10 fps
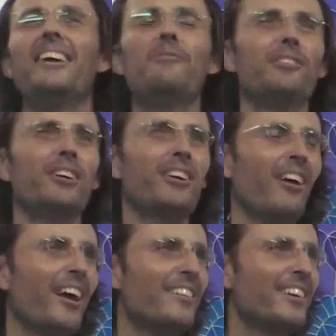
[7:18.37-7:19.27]
If you're a
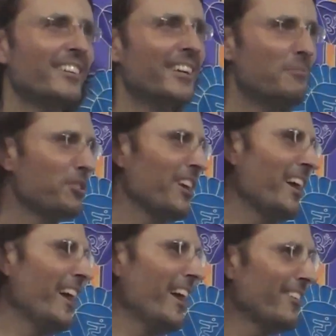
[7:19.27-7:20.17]
guy, then you
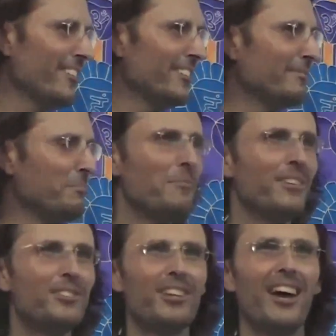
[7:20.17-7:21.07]
shower and
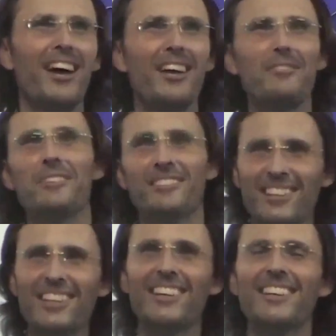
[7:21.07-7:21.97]
maybe a shave and,
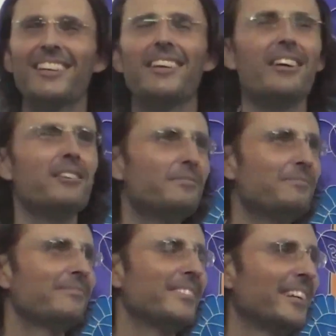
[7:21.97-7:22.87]
you know,